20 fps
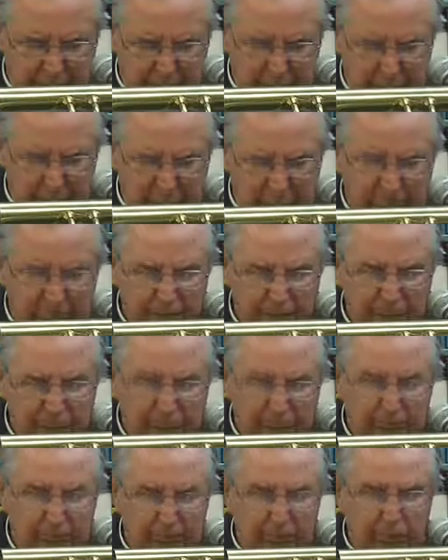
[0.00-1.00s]
lives of
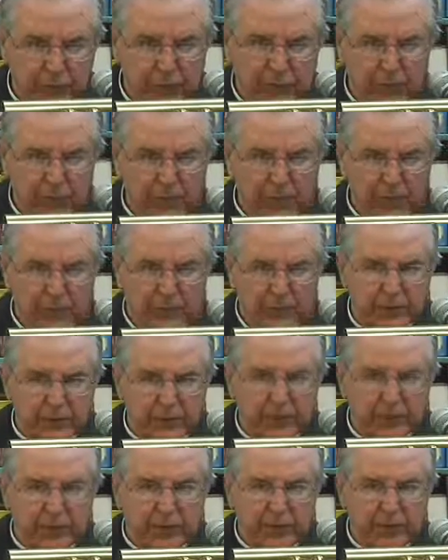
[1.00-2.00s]
saints were as a
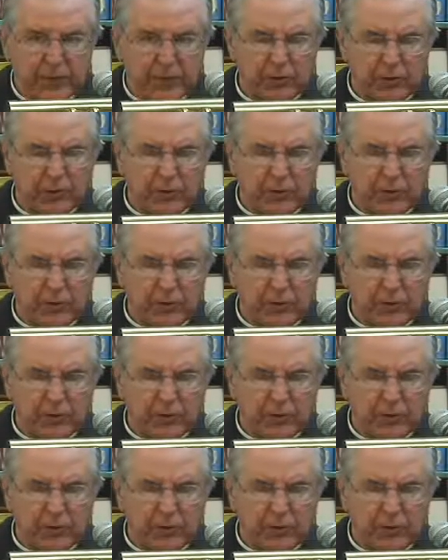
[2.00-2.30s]
continuous